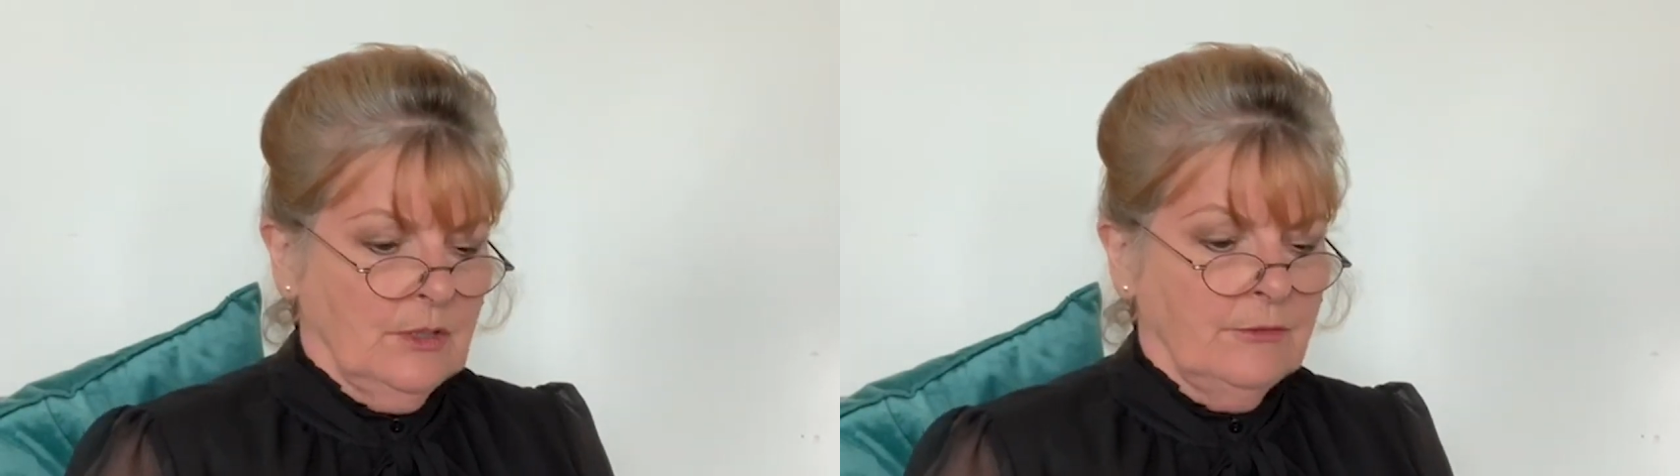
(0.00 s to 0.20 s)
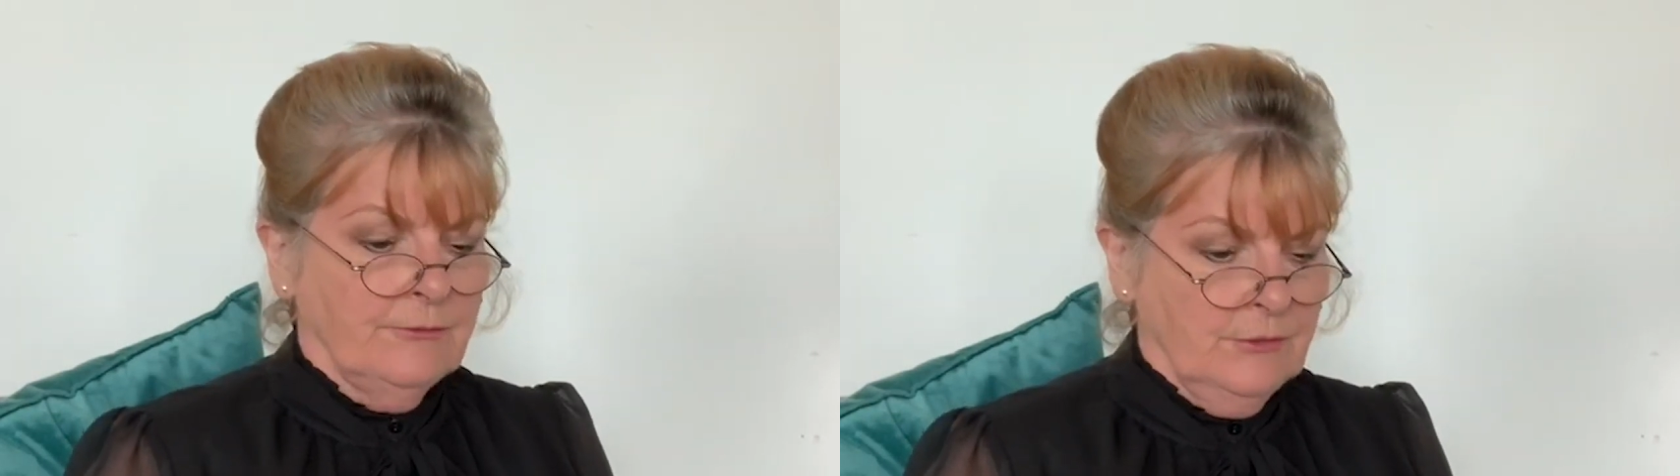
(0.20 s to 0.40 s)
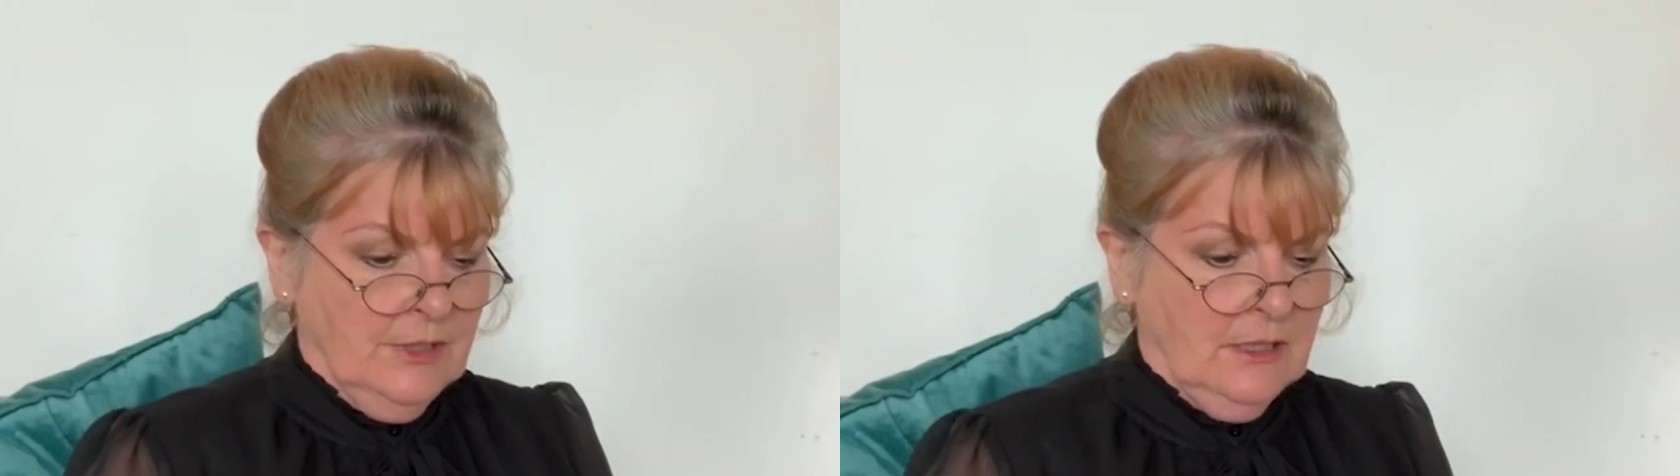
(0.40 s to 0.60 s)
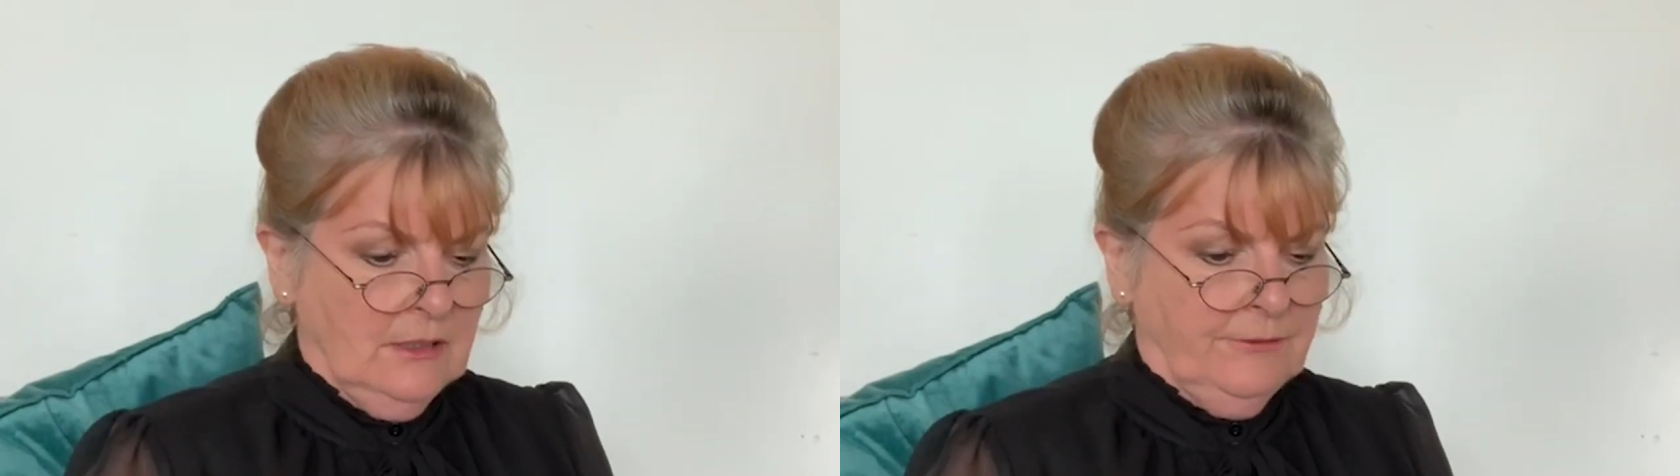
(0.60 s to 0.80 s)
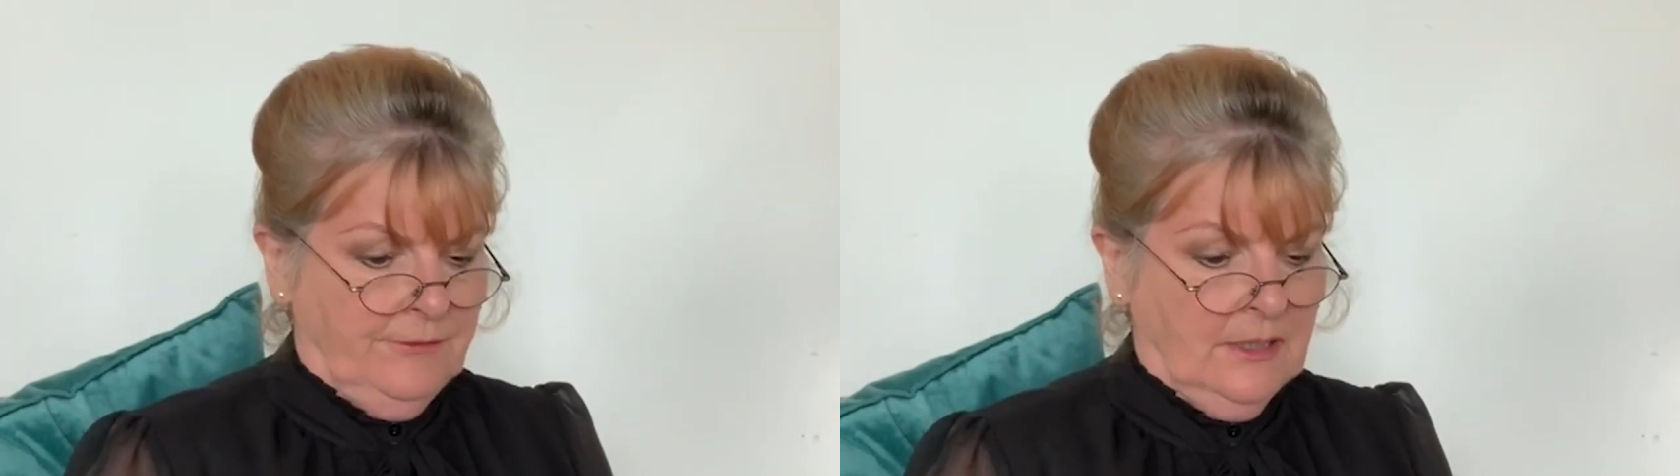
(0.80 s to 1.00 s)
of real
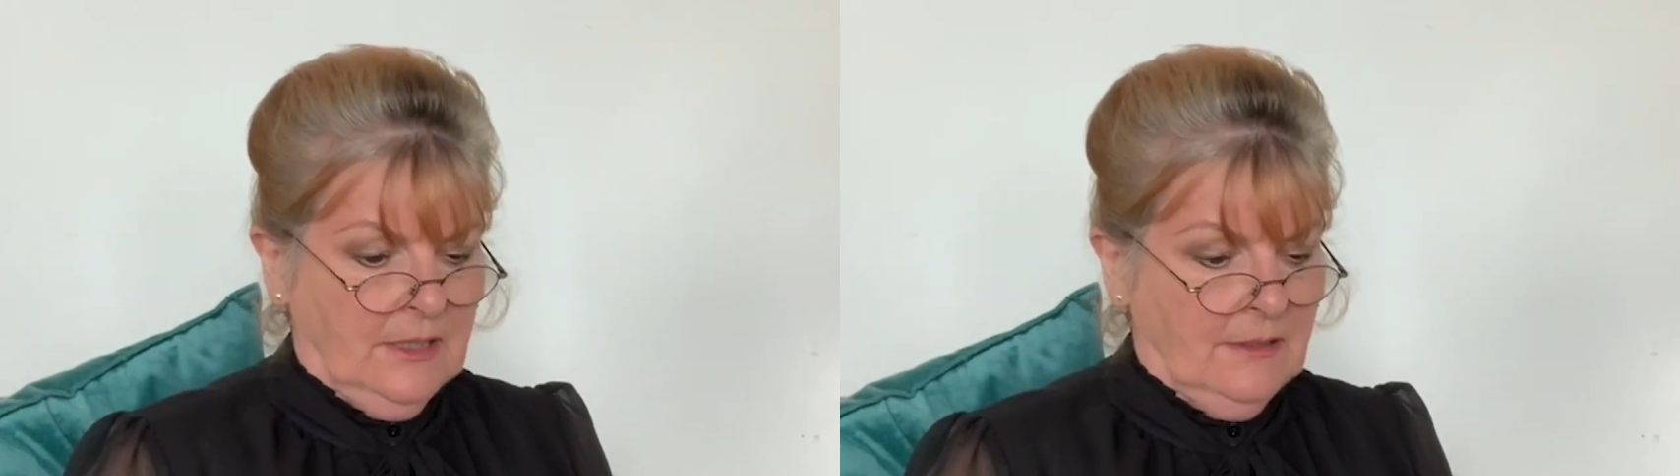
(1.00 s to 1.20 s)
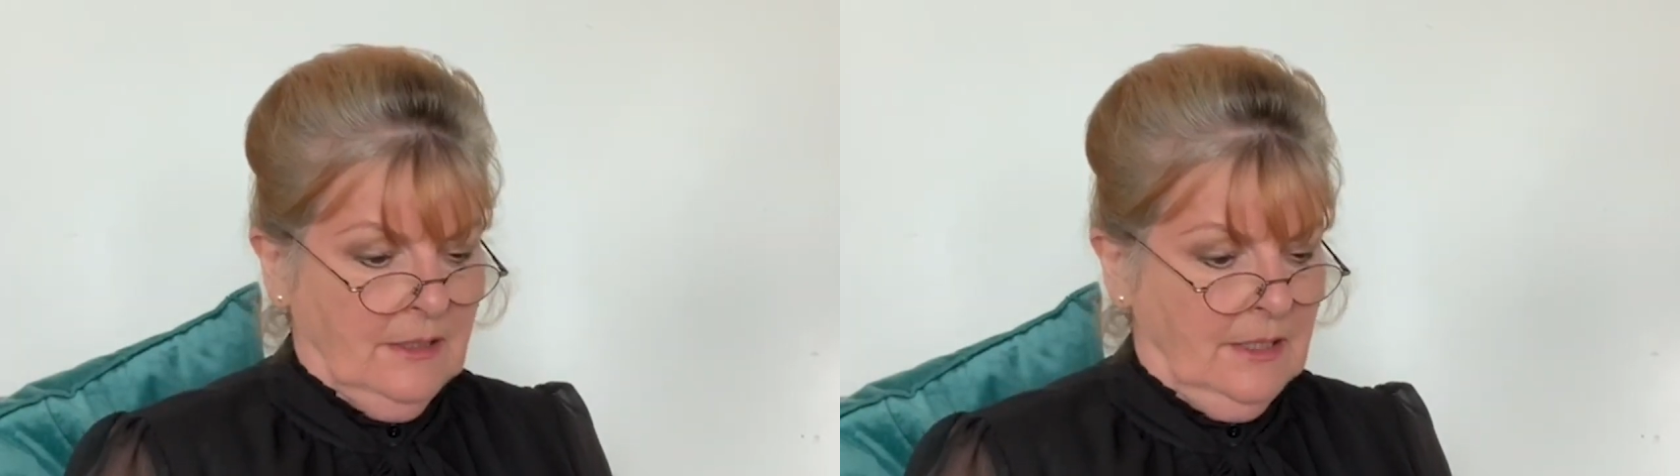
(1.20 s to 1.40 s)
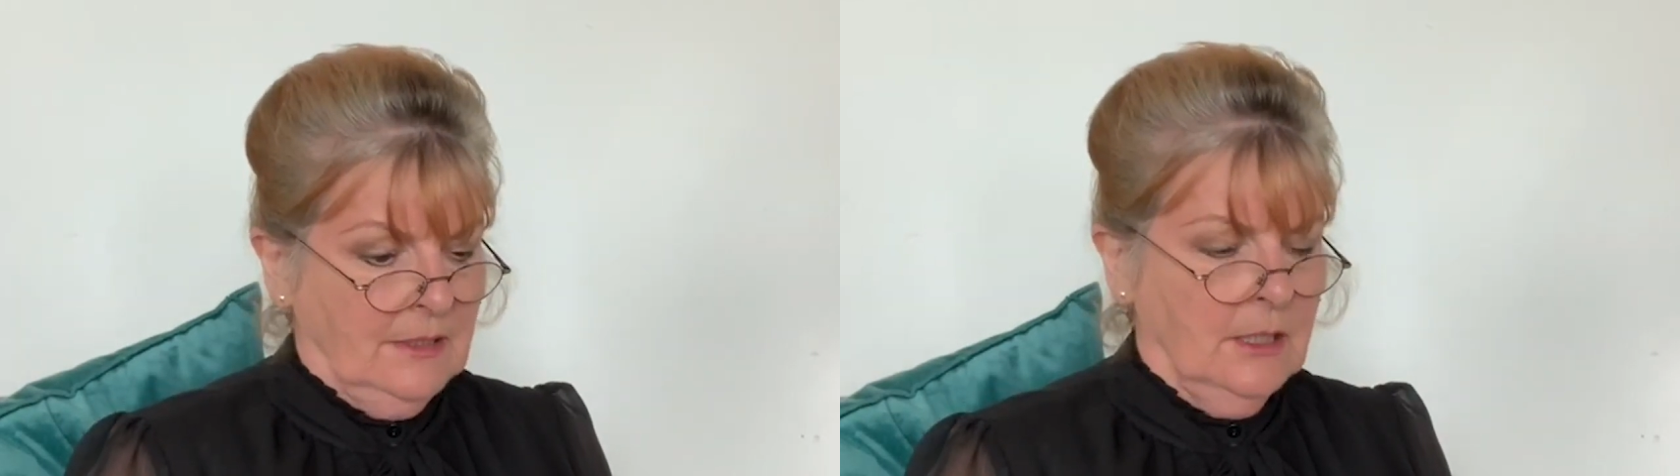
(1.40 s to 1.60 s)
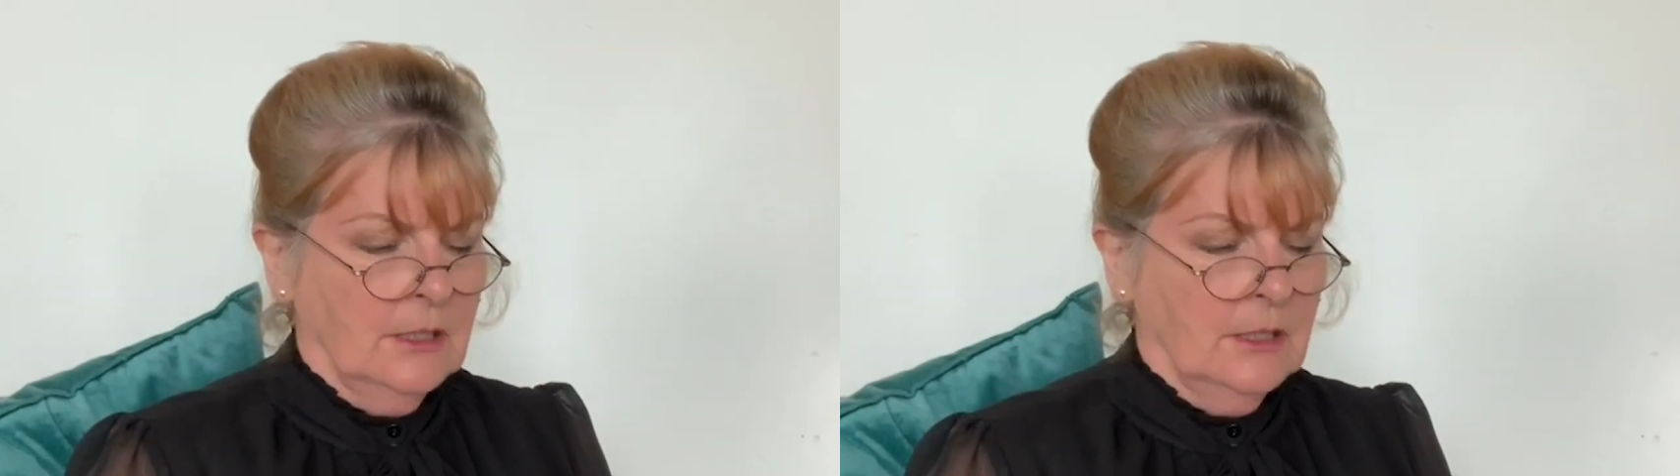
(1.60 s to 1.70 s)
fear then, a